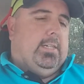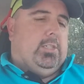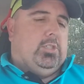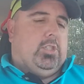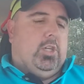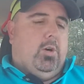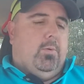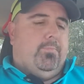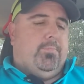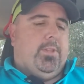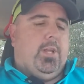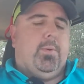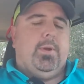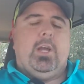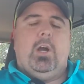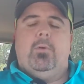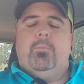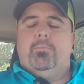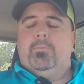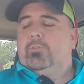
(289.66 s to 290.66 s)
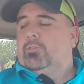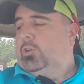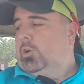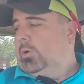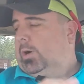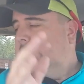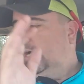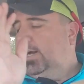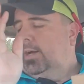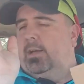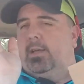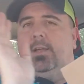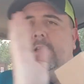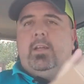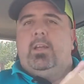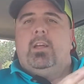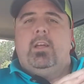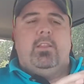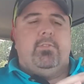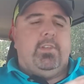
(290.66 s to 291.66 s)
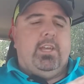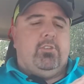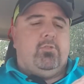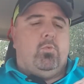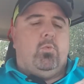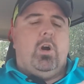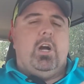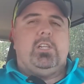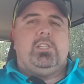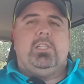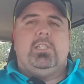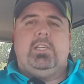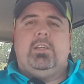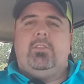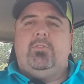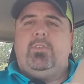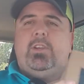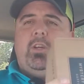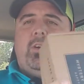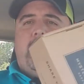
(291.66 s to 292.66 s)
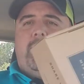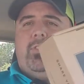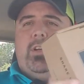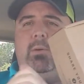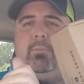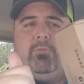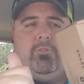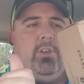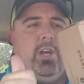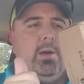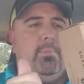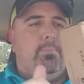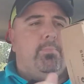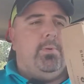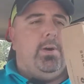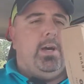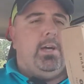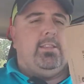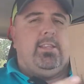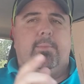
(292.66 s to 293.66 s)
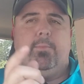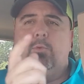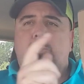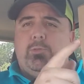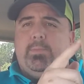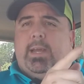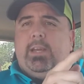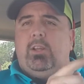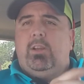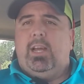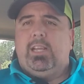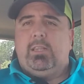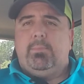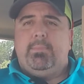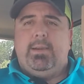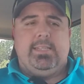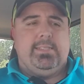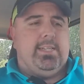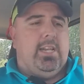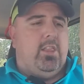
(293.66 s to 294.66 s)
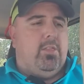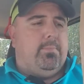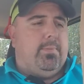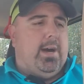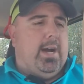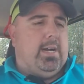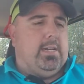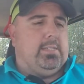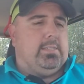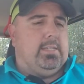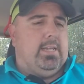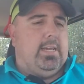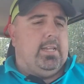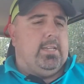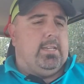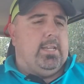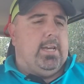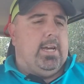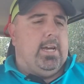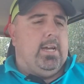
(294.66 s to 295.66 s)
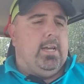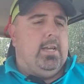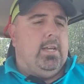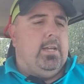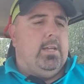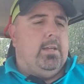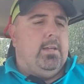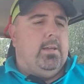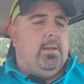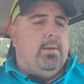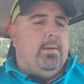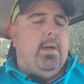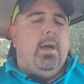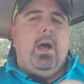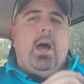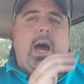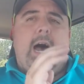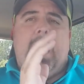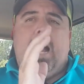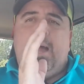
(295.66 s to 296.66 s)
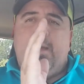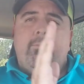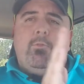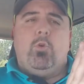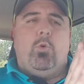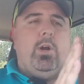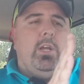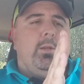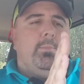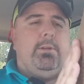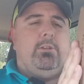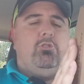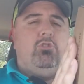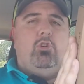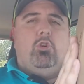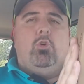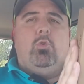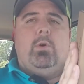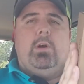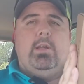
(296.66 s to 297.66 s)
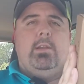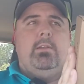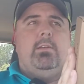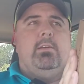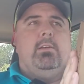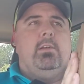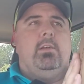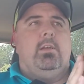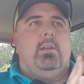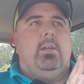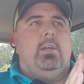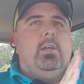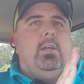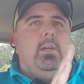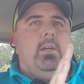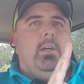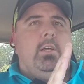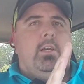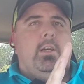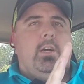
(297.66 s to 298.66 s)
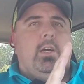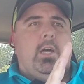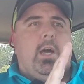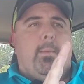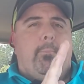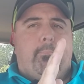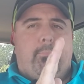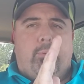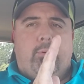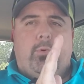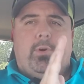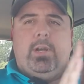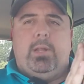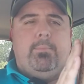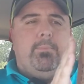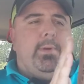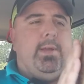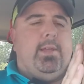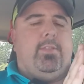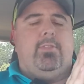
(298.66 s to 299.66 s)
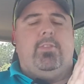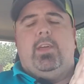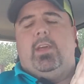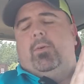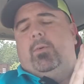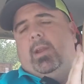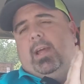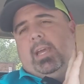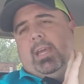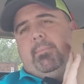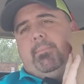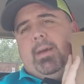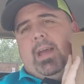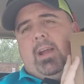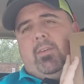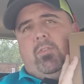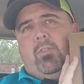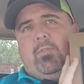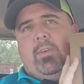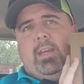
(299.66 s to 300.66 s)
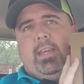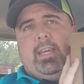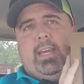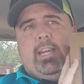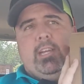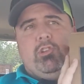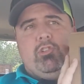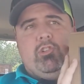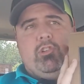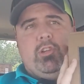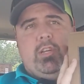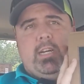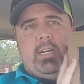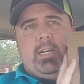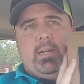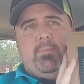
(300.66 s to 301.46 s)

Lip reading: So there we go. So thanks for watching. Give the video a thumbs up. Tell me which bait you like the best out of the box. And I'm going to be doing a pretty big thing when I get back from vacation.